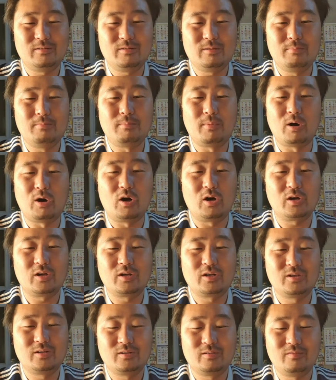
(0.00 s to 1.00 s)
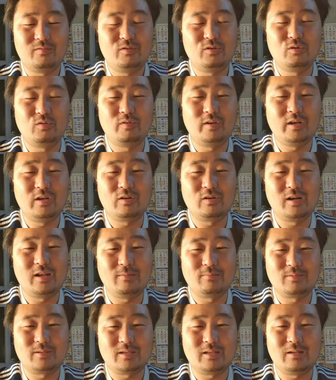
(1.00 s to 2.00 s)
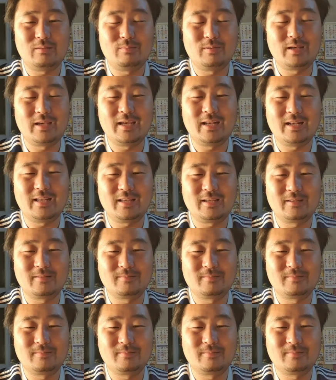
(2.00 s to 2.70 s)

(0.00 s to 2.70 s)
mark your video clips in the beginning.